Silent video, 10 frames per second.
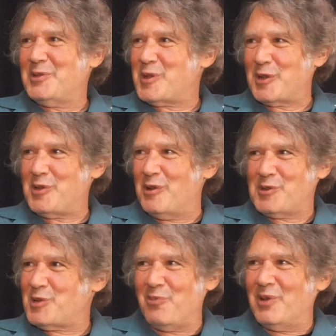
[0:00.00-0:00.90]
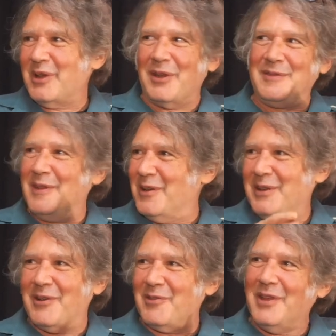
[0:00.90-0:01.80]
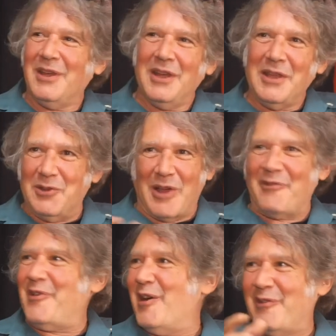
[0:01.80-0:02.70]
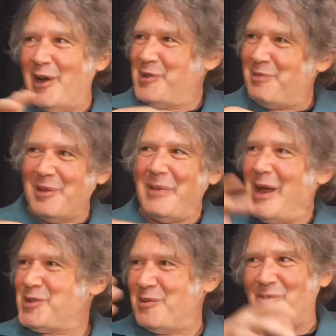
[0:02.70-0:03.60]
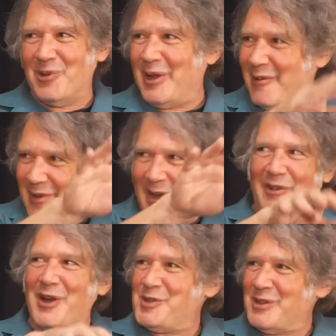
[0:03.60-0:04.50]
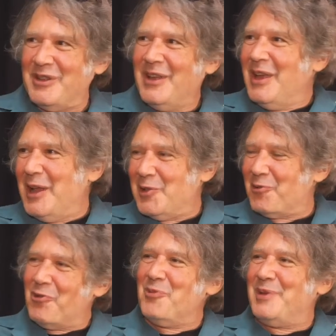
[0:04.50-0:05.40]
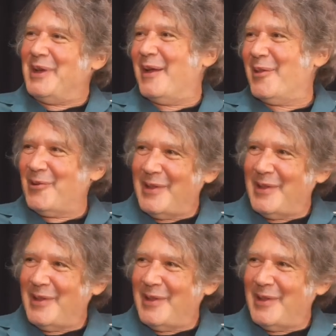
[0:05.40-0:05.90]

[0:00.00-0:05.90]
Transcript: It's like a mm-hmm. sport, you, know, uh, you know, you got five guys playing basketball. You got five guys in the in the room together.